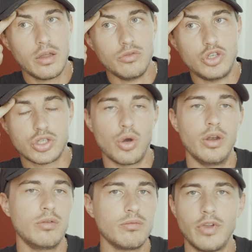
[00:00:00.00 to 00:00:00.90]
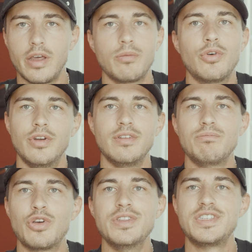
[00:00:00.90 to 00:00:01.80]
Just
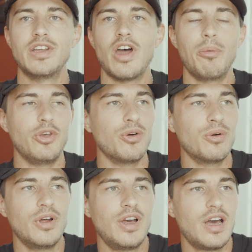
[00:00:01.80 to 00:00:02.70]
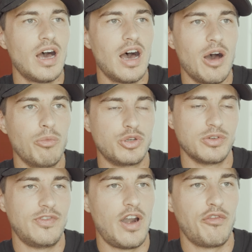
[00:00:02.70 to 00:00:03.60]
couldn't see a W. Which was
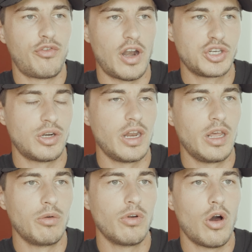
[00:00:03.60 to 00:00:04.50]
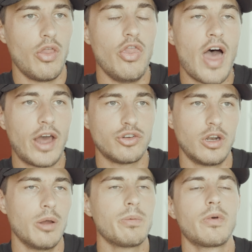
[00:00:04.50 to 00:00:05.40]
very frustrating on that
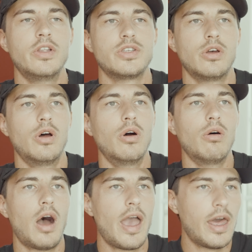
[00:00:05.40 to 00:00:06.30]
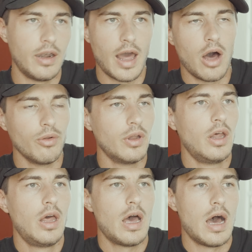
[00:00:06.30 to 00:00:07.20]
trip. And so I headed out
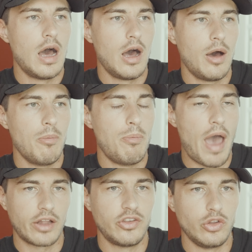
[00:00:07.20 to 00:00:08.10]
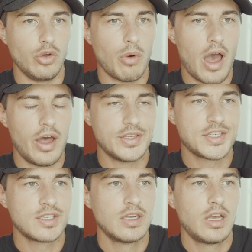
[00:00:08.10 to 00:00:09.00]
back to the
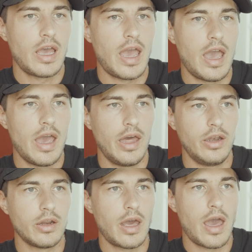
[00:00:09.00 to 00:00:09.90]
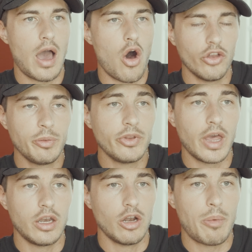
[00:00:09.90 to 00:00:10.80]
US and ultimately
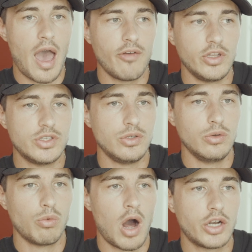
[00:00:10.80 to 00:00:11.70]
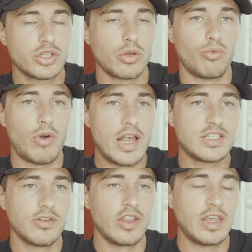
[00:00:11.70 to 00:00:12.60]
ended up having to watch the
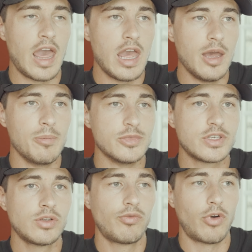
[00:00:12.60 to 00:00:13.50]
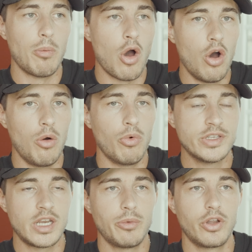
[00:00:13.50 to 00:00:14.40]
rest of the games from home.
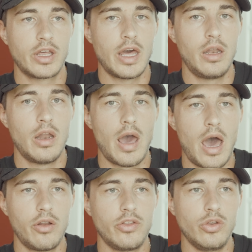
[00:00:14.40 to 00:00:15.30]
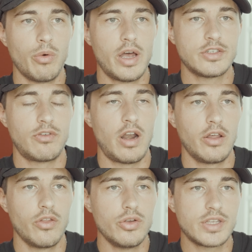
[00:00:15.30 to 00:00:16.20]
Wasn't able to get out of the US for any
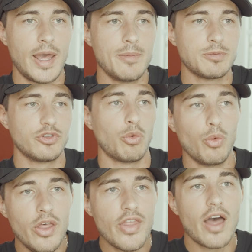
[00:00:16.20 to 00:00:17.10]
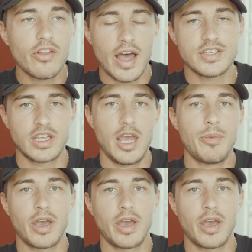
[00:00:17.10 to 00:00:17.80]
of those games, but to win that last game